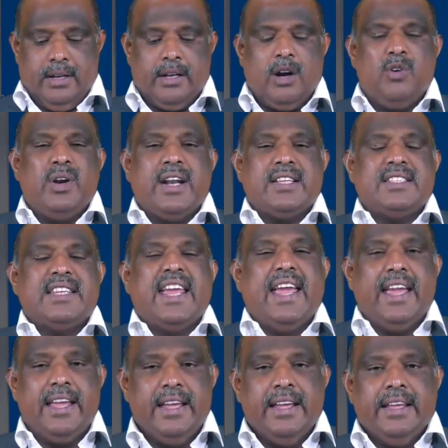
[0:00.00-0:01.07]
Now let us
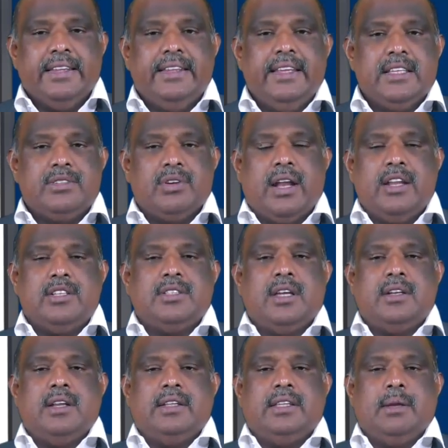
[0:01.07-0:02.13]
say these values
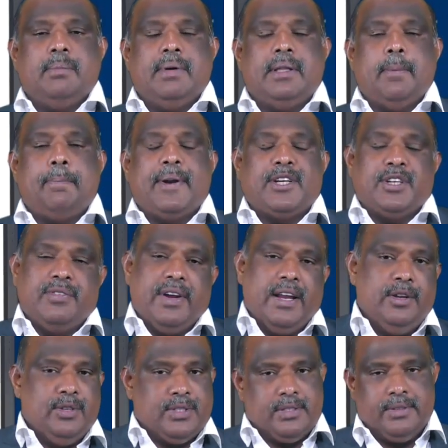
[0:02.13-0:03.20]
are nothing but the pressure
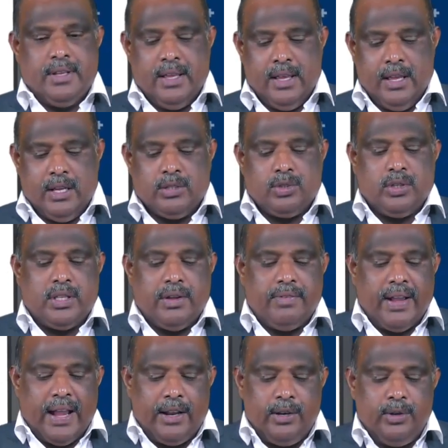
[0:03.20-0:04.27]
values. So
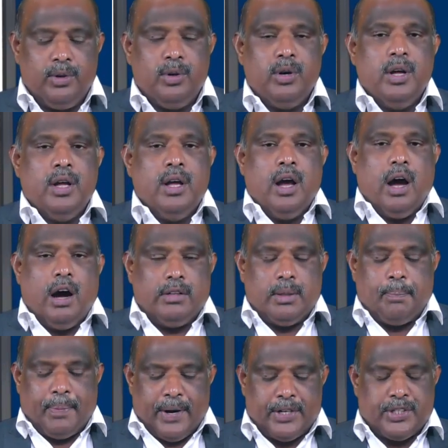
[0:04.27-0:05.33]
the value
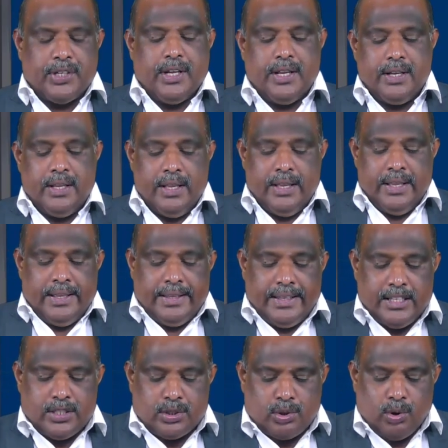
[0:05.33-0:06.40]
of the pressure
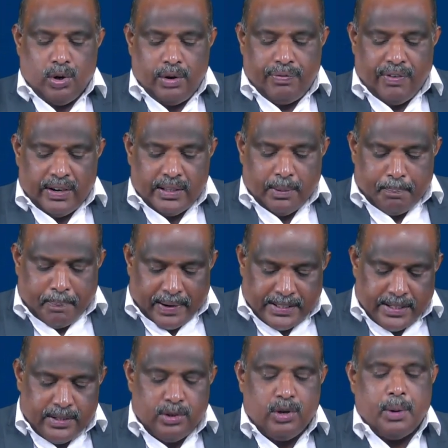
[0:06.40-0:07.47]
is stored for the
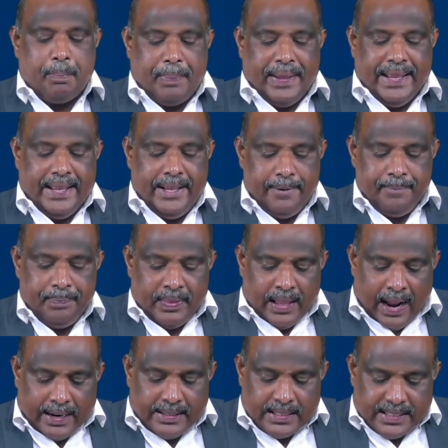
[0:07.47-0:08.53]
present node P
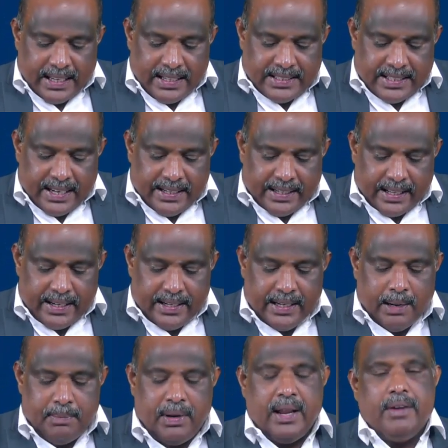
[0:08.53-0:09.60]
at the cell center,
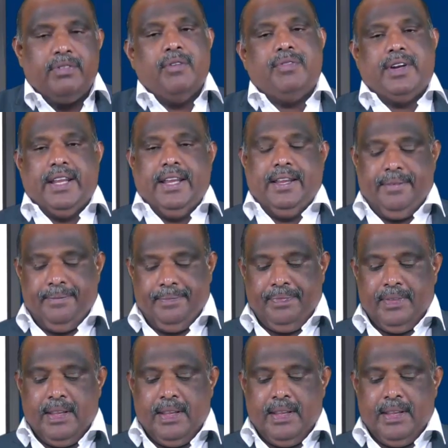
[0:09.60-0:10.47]
namely 50.